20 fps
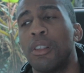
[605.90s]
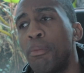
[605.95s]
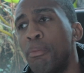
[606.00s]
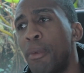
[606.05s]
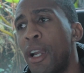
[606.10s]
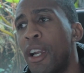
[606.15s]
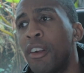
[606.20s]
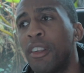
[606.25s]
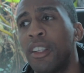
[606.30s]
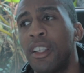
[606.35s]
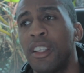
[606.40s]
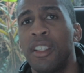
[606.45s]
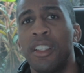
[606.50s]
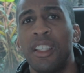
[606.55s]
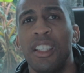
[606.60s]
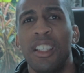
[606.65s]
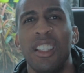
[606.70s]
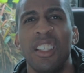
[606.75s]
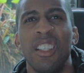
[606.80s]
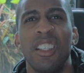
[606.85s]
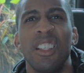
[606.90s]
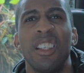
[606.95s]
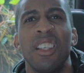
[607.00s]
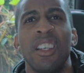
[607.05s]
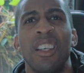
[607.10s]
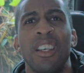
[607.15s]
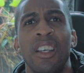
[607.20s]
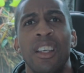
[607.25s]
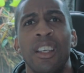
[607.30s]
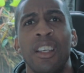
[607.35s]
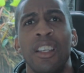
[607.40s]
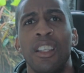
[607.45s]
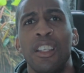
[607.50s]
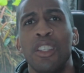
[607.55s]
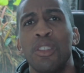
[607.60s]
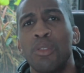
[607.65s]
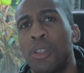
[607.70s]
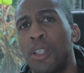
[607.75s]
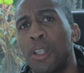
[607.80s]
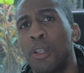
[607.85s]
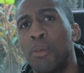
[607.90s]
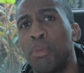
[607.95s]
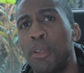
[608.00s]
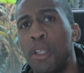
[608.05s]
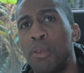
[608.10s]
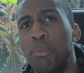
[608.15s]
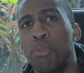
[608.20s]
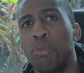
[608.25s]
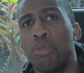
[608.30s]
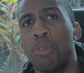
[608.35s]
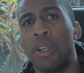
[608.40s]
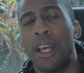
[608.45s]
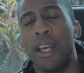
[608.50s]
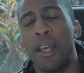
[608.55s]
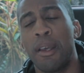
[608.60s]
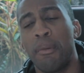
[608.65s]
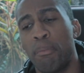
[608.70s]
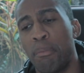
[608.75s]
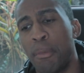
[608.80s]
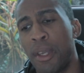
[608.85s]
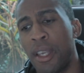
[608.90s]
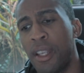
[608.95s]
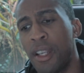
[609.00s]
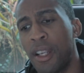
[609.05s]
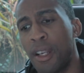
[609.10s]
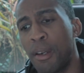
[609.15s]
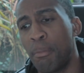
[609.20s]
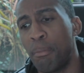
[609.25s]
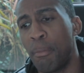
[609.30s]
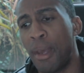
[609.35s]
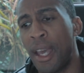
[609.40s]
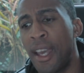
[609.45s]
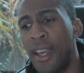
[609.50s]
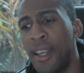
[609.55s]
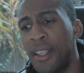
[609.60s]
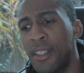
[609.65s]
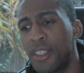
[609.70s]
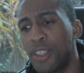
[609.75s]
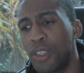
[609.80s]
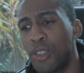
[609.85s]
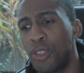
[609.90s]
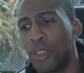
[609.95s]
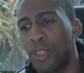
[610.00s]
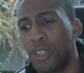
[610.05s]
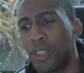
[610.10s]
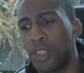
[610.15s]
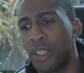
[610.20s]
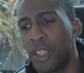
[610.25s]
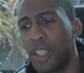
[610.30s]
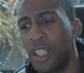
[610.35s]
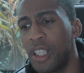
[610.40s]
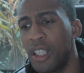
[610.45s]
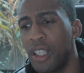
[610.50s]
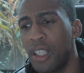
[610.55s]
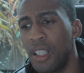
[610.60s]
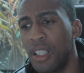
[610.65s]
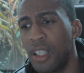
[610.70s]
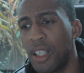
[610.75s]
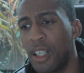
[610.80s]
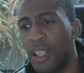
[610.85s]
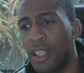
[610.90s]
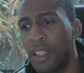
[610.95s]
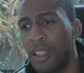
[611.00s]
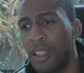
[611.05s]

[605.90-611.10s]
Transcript: Maryland. He's one of the people that made up Mads, or he